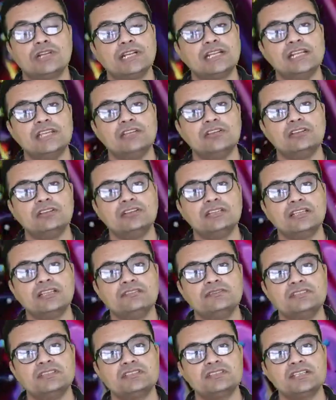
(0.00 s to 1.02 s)
working on the
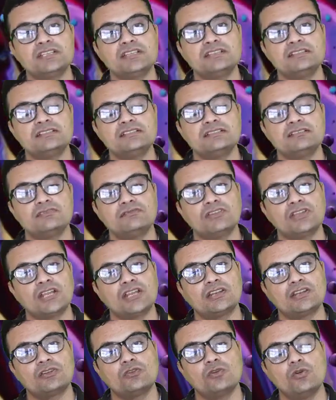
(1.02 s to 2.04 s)
given series, we
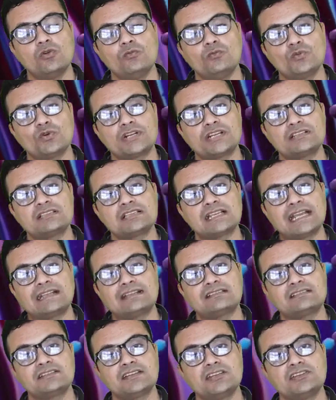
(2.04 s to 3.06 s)
can go for its
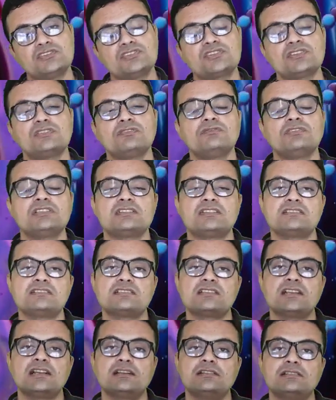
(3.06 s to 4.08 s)
extension, which
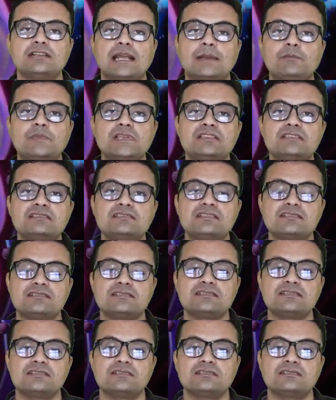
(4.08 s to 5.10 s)
is Rabi's
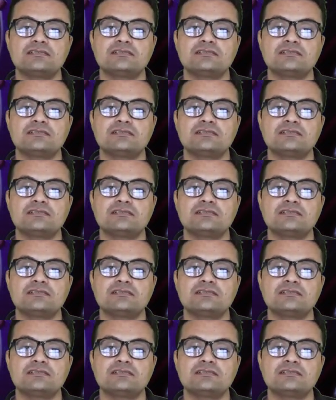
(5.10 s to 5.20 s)
test.